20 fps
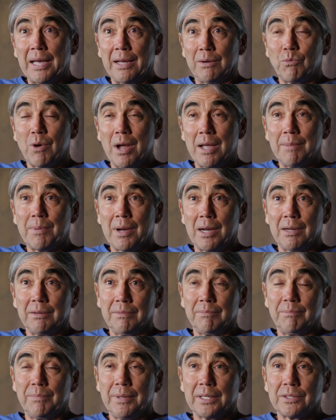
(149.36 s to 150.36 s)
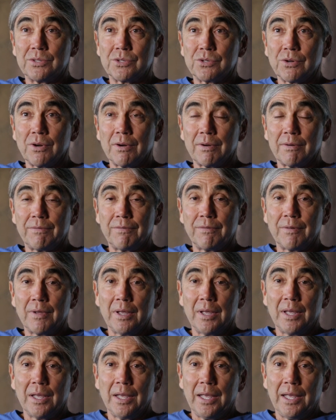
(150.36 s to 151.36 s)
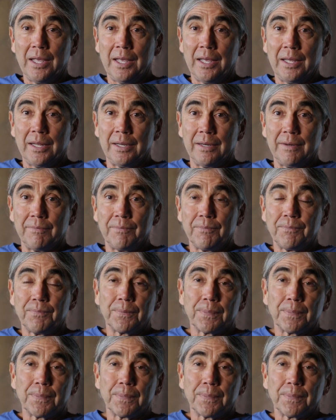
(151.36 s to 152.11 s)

bad wipeout in big surf. And